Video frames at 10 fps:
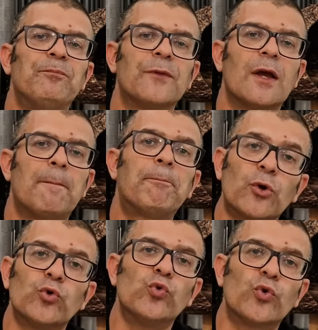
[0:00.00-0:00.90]

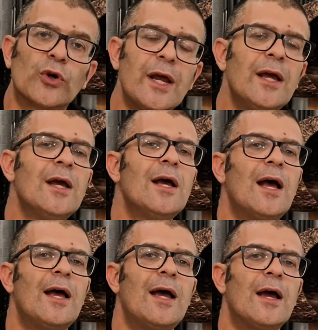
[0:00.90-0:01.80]

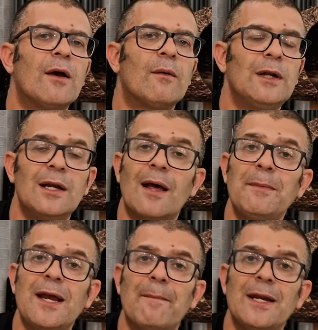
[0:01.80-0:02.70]
1200 close
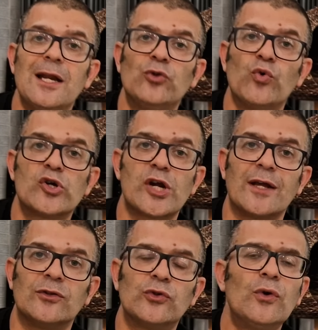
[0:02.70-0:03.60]
relative
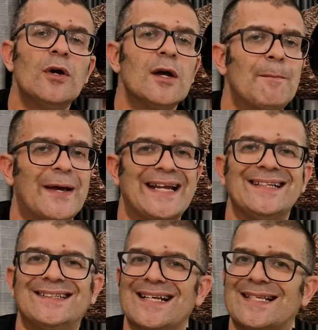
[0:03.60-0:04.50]
from the
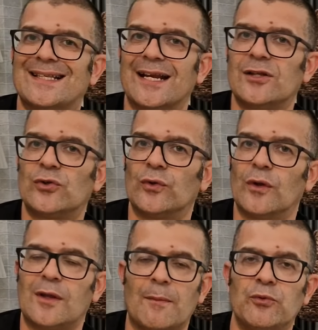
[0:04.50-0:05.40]
chipset point of view of the
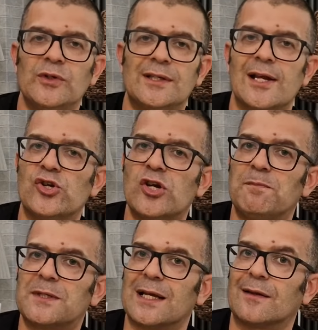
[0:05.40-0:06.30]
Friend
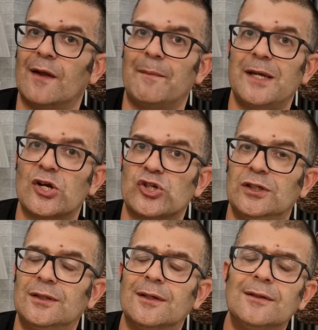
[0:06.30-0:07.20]

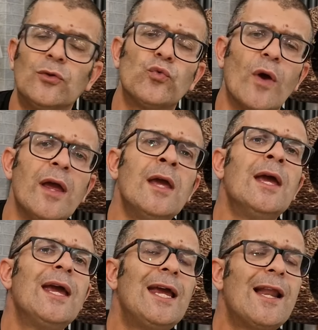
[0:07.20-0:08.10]
CD32 and the
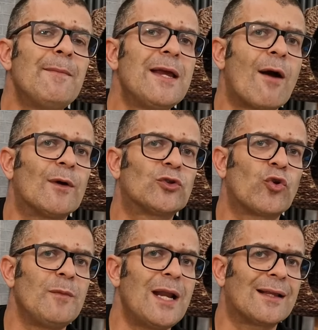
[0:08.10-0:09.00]
Friend
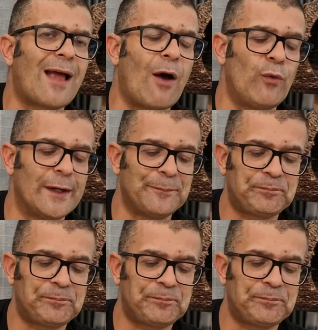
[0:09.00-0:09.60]
4000 Tower.